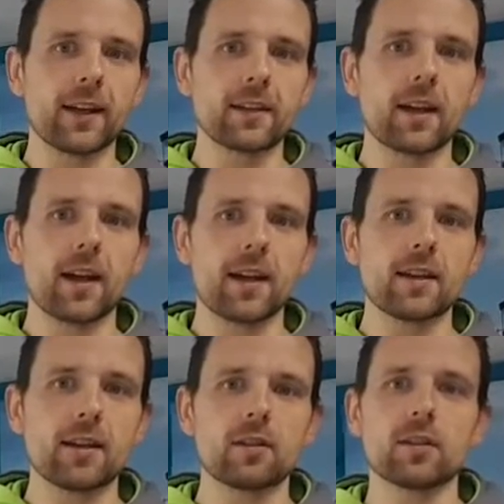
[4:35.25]
It's
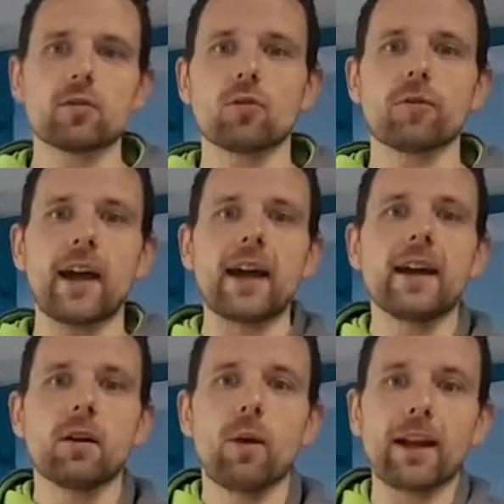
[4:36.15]
you know, sort of that
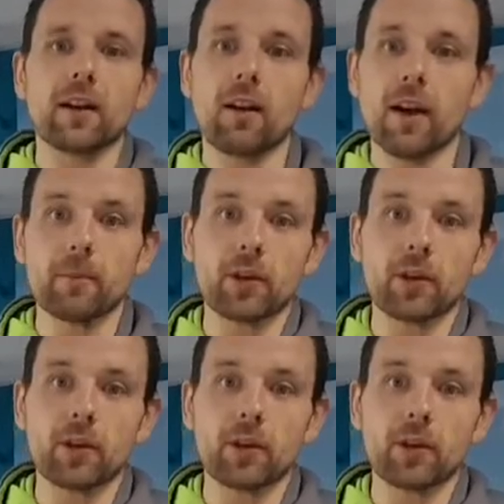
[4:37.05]
way inclined,